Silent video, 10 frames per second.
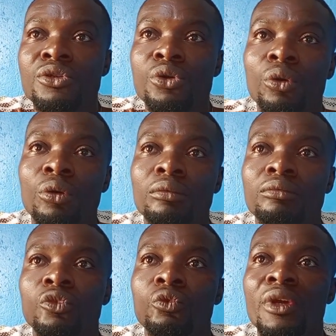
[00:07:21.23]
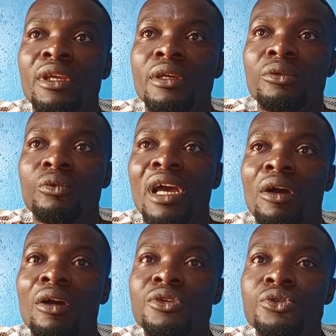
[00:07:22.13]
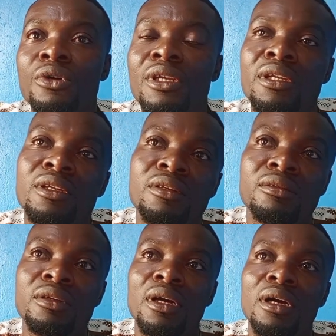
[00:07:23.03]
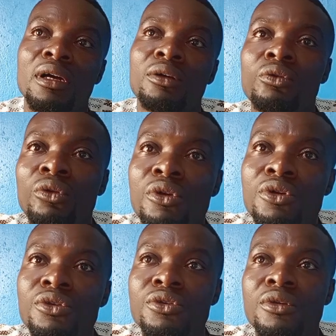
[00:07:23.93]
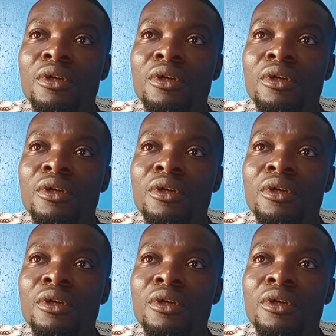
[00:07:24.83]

So we are also in close